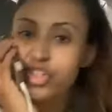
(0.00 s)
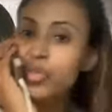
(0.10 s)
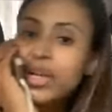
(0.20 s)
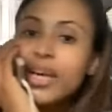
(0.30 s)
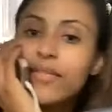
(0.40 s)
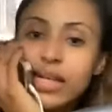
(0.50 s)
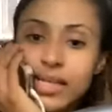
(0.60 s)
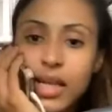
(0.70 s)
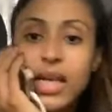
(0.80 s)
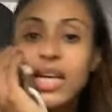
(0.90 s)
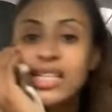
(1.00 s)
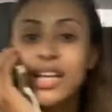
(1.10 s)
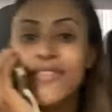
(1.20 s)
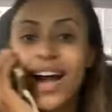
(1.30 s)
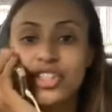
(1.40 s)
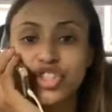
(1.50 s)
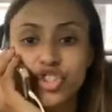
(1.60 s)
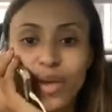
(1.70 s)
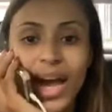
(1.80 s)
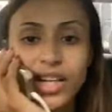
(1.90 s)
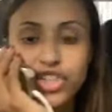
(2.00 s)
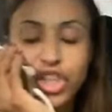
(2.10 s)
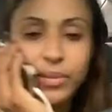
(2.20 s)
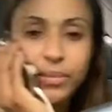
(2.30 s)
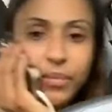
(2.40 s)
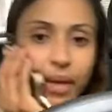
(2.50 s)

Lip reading: that you would give us divine strategy.